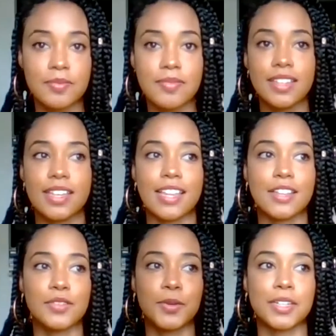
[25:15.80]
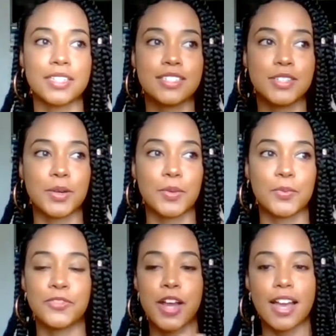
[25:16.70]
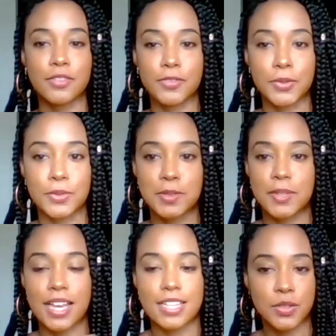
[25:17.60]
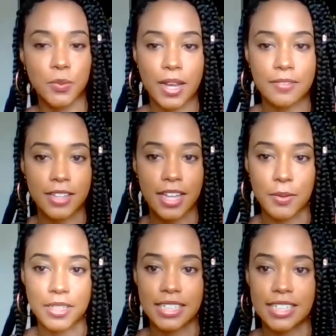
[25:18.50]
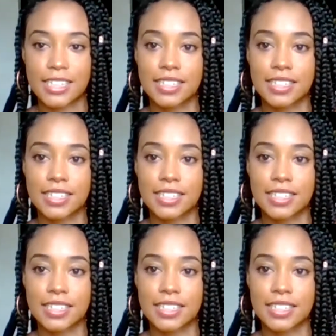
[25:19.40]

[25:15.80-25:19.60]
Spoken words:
and then of course, fried foods, but that has the white flour in it,